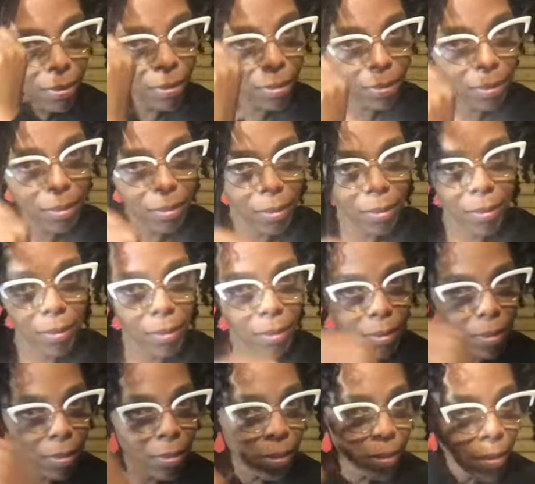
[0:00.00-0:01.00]
hair
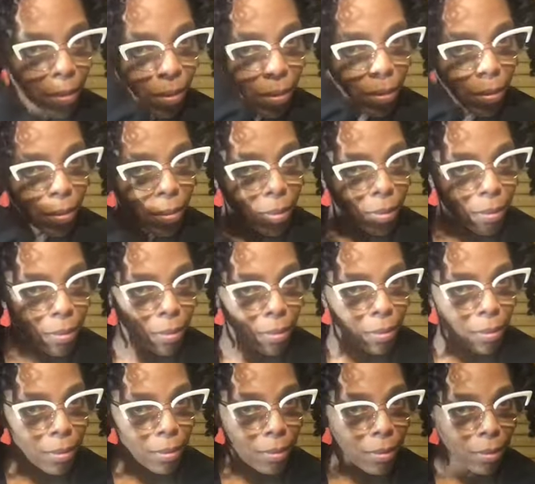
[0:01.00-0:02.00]
out
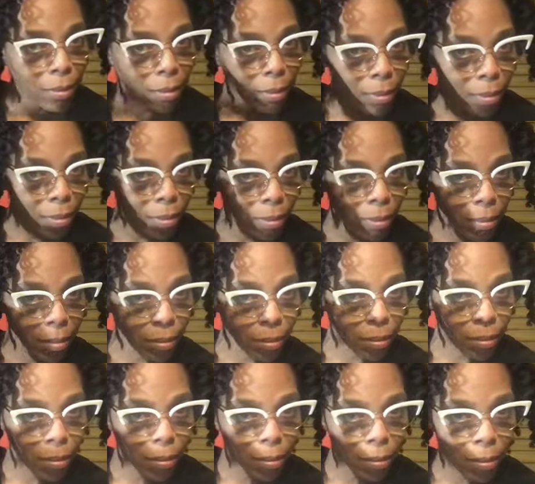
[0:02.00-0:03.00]
so I can prepare to
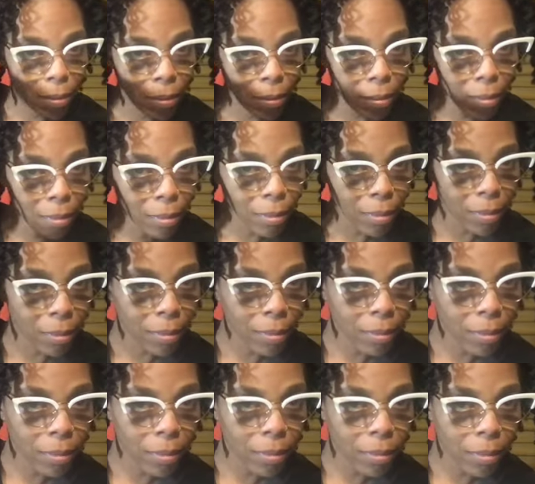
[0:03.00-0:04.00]
wash
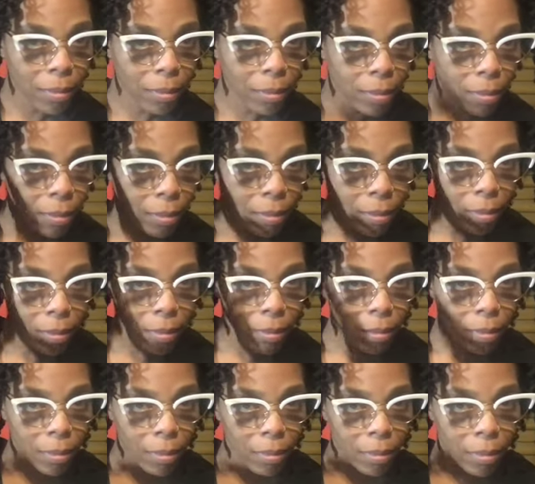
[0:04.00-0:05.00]
it
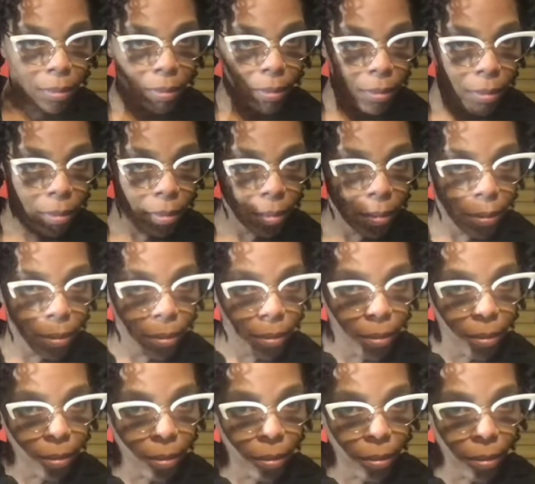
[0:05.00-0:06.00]
and deep
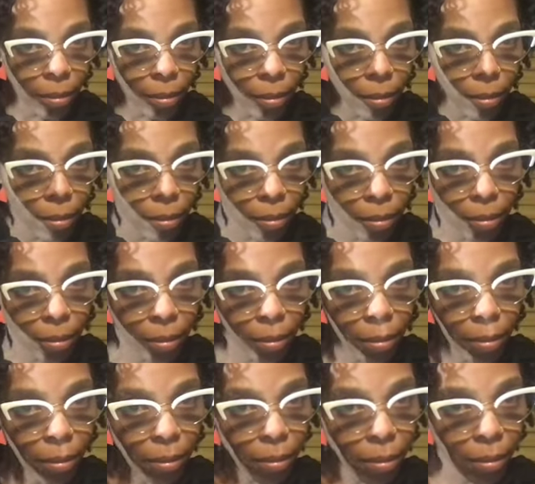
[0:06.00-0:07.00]
condition.
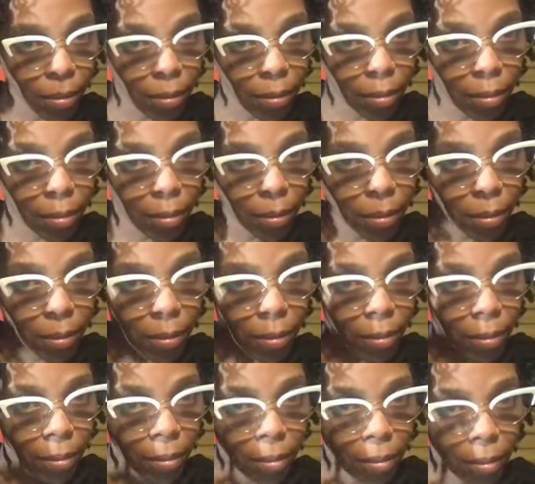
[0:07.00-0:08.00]
It's
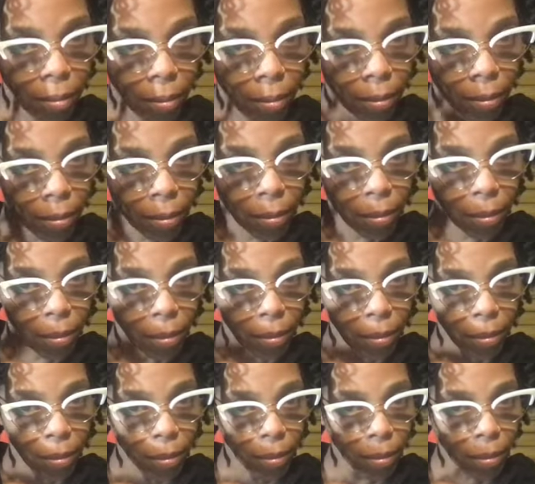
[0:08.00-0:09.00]
I normally
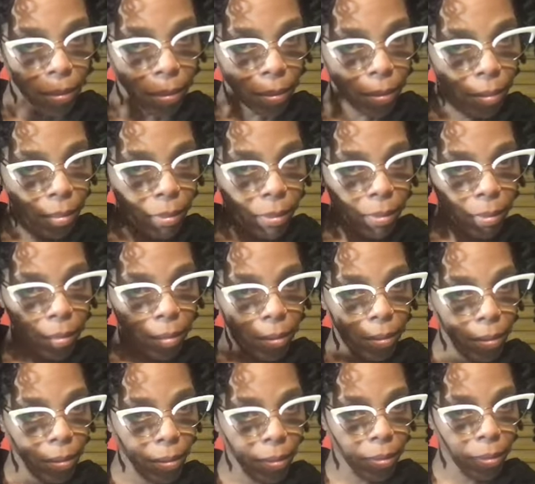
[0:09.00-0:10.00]
just twist it
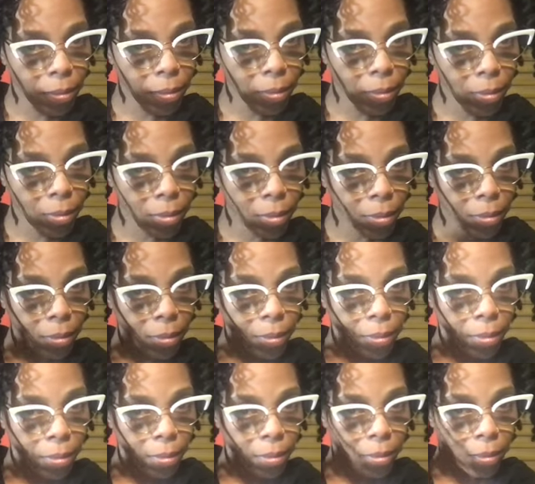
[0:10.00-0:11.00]
as a protective
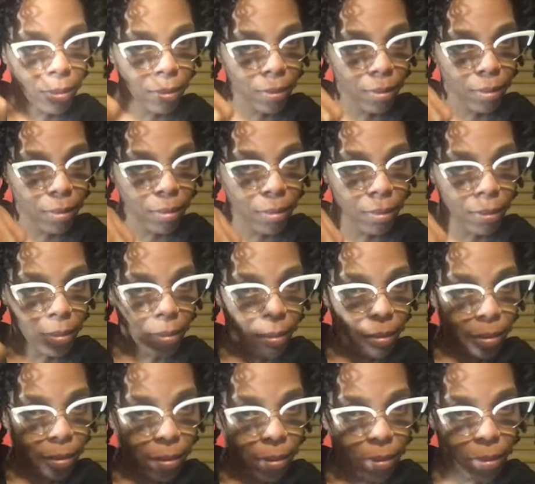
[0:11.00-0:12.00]
style so
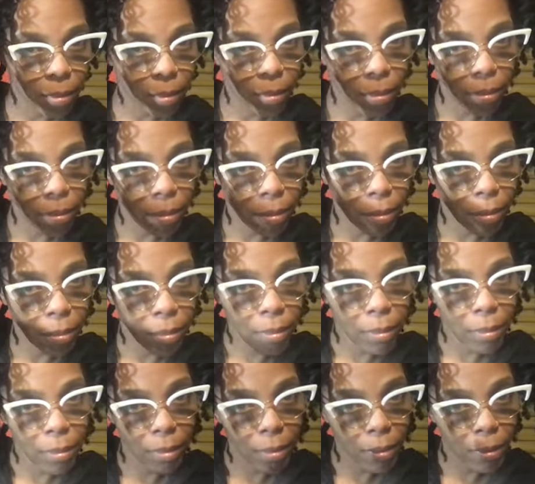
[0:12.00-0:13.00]
that
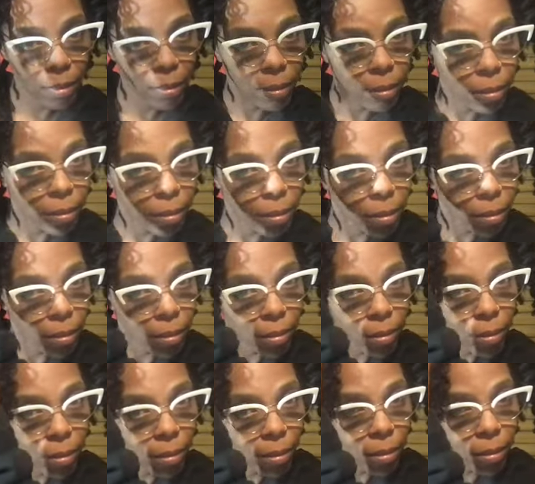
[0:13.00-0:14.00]
I'm not playing
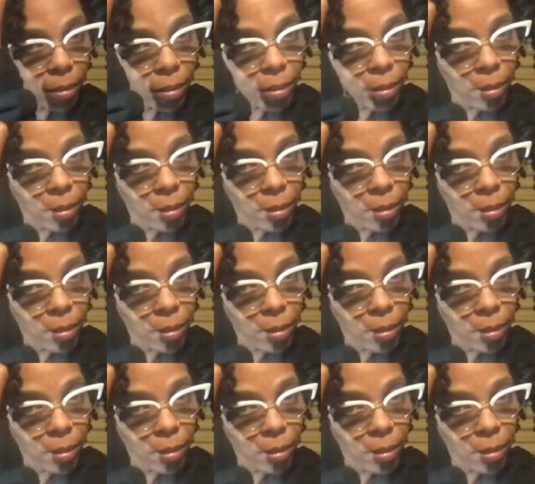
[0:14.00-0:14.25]
in it